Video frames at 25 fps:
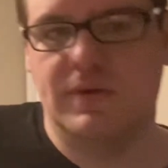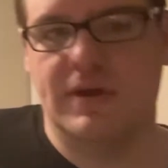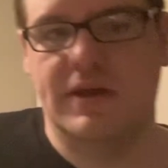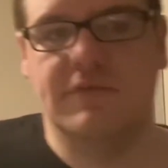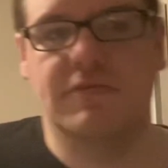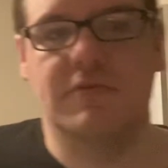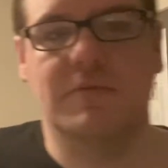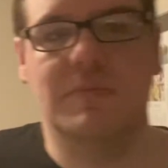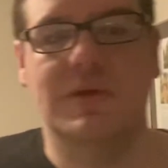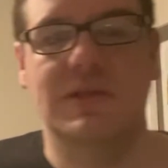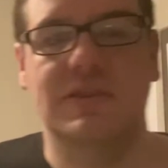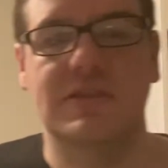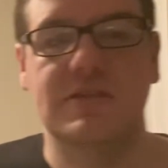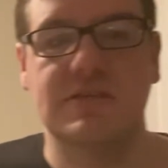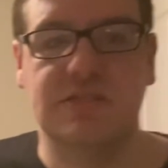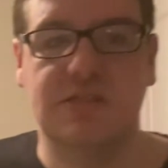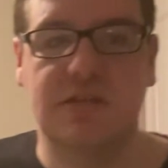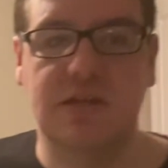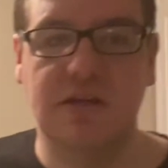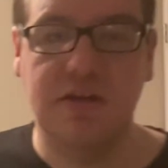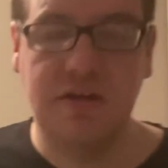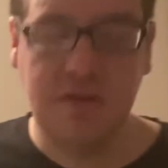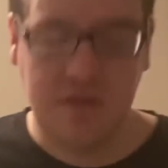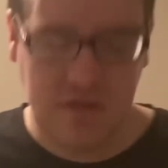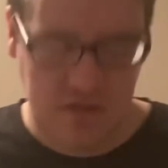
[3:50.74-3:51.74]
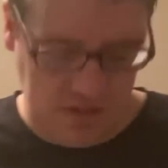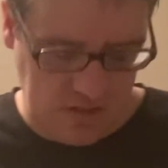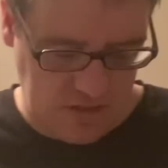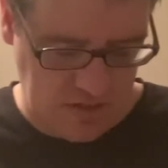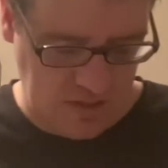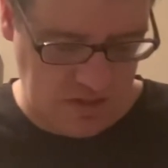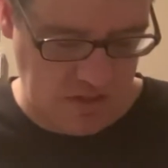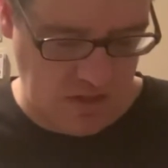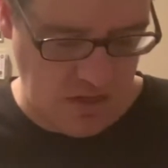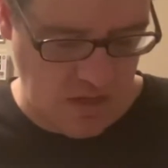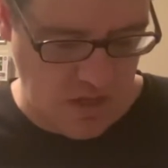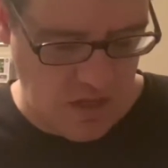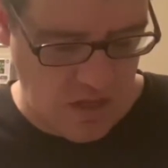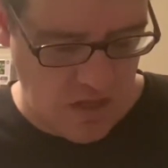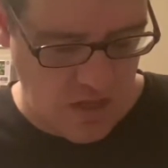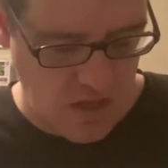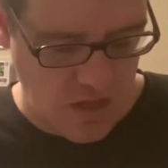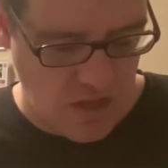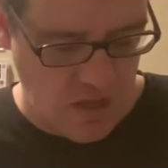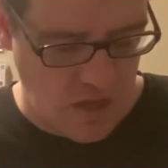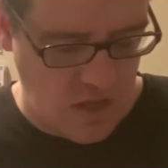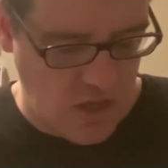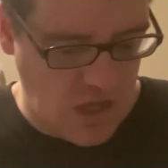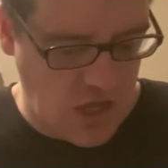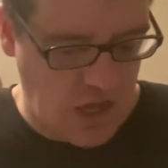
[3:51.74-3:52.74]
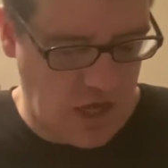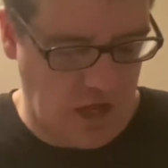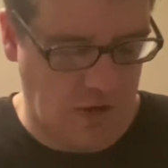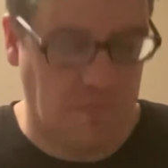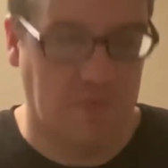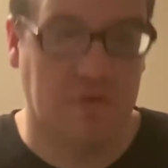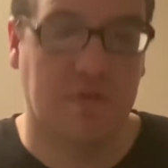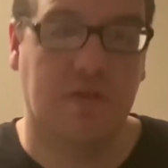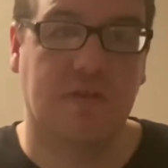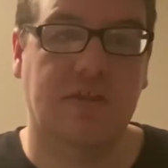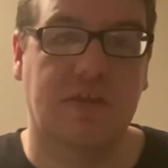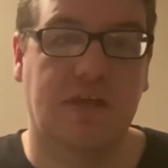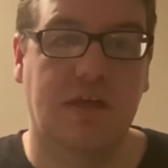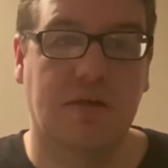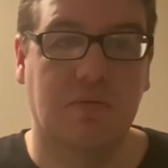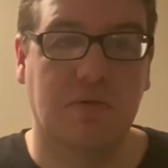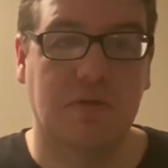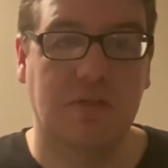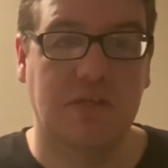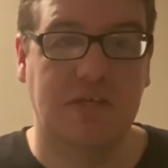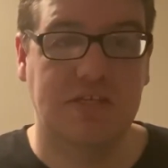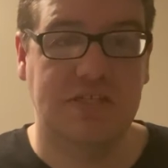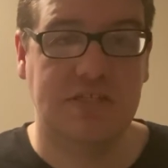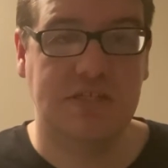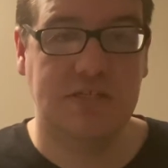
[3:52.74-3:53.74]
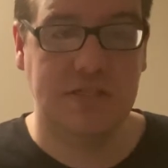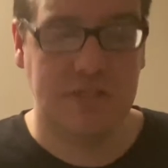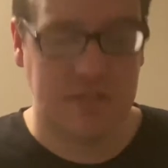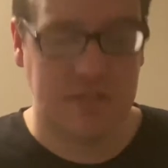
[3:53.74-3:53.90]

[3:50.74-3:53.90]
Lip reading: from it this year. With all the kit releases.